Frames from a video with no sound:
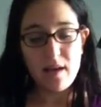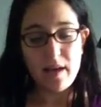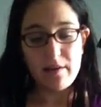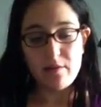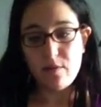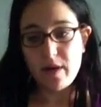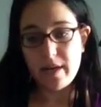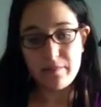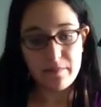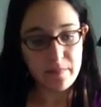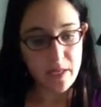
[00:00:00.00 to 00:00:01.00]
I don't know why,
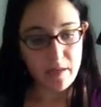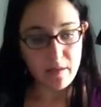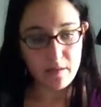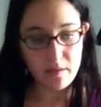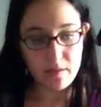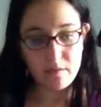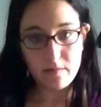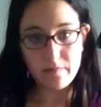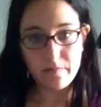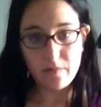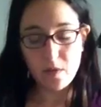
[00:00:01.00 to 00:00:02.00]
I'm kind of
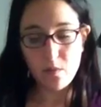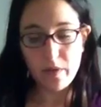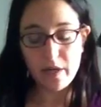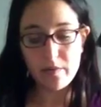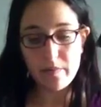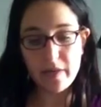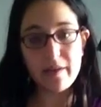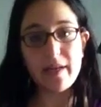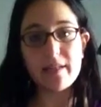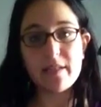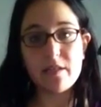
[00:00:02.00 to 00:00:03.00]
weird, but
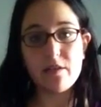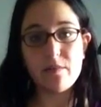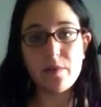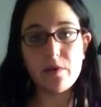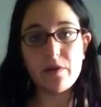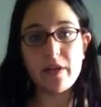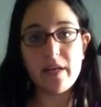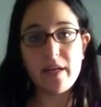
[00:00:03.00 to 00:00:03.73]
I tend to do both.